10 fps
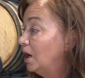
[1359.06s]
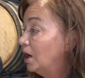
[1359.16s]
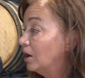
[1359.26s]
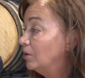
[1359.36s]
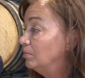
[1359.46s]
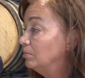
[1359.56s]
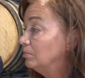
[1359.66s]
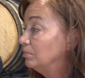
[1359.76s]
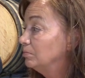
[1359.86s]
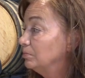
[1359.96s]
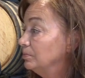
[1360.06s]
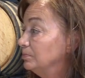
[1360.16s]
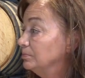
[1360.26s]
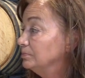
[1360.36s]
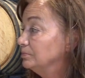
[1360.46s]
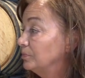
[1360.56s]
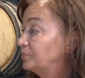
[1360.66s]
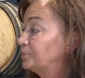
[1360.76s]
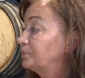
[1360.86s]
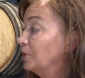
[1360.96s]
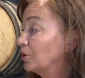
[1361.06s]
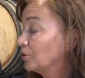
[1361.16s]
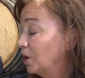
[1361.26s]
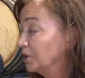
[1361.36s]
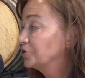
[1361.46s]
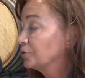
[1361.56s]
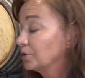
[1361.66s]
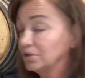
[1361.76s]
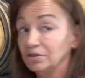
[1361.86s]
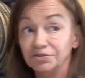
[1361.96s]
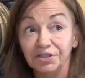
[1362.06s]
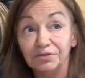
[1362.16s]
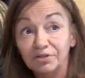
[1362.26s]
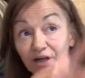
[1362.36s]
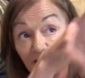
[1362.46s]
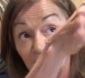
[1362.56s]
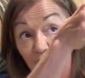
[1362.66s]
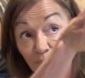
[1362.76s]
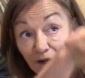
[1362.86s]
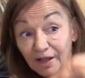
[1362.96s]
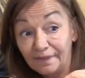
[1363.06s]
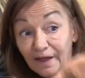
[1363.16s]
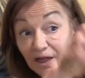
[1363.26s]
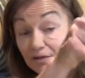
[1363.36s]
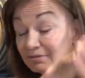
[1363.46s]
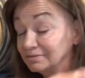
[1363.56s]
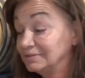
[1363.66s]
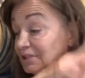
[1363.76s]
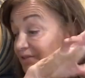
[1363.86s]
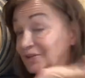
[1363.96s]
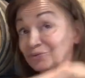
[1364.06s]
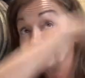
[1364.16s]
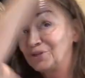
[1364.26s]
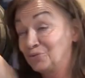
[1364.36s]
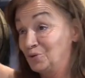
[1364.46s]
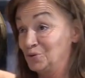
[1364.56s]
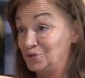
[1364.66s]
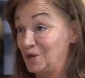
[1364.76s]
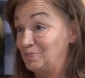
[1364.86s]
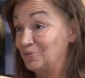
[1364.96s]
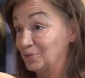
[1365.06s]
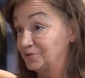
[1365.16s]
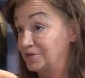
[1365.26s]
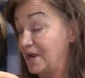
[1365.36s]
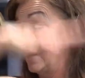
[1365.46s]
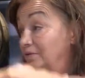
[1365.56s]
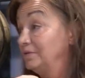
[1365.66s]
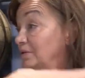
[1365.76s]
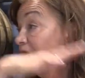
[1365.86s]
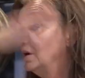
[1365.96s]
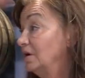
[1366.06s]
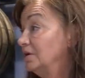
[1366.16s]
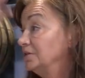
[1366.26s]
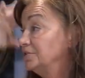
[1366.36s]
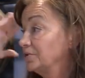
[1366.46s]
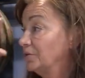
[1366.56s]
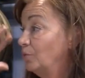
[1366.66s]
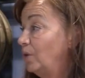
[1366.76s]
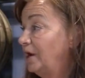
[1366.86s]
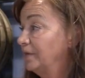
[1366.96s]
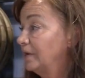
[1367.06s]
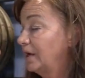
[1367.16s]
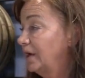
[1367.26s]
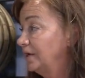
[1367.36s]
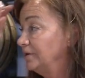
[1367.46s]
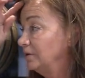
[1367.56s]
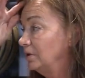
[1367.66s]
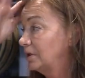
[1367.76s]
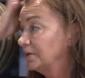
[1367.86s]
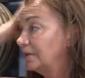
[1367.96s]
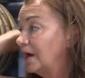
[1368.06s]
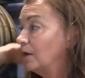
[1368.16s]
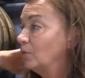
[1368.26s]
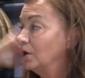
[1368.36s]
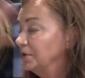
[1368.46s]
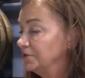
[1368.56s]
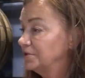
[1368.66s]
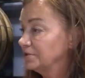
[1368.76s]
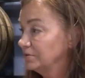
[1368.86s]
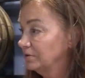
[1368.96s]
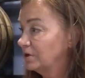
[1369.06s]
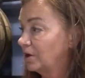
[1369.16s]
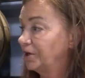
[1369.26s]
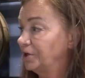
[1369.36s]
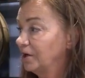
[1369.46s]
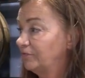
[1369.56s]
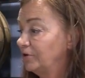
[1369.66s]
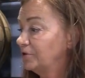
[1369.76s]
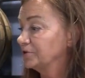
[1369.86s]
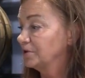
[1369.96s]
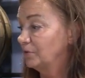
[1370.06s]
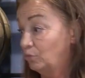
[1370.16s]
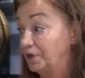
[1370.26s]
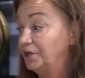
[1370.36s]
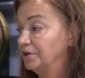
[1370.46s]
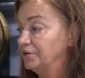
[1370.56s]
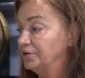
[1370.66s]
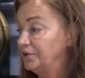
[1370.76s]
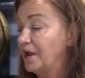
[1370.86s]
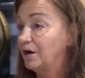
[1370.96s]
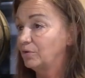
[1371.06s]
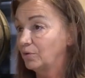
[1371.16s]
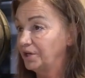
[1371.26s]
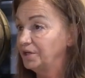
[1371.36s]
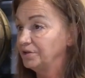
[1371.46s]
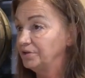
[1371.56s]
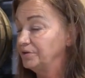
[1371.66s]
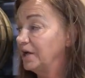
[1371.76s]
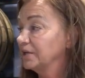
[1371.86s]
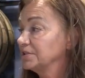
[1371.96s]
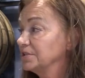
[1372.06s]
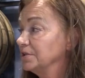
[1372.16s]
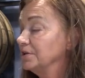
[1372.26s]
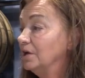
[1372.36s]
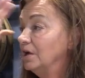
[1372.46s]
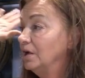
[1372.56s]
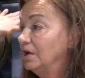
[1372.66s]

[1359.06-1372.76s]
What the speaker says: a garage door closing, kind of like one like that, that rolls up and rolls down. So the way that I had to look at that was, all right, you got to focus on what are you going to do now? What are you going to do next? And